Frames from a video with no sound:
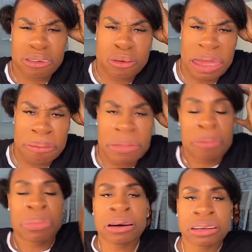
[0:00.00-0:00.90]
Grab
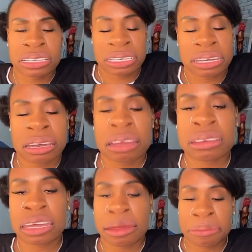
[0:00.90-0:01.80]
my ponytail all
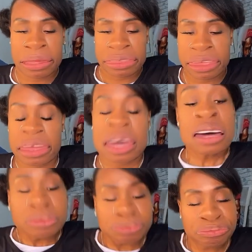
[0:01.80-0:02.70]
the time like
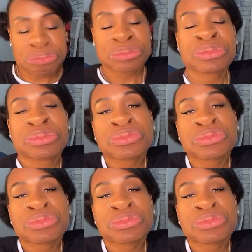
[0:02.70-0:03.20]
that.